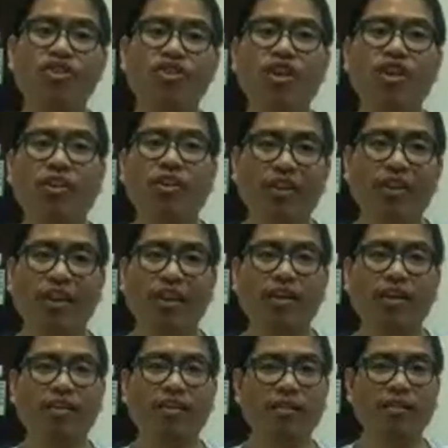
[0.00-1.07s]

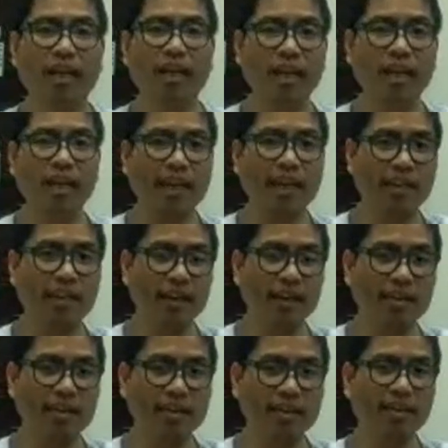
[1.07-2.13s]
engineering. Okay, like
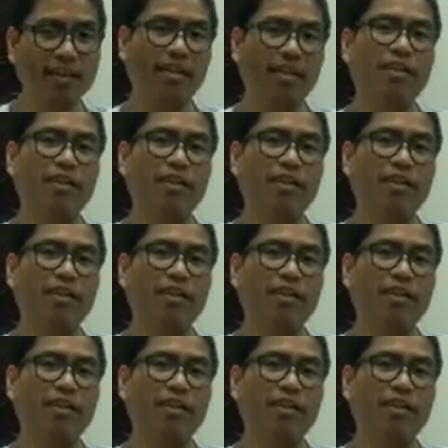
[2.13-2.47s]
that.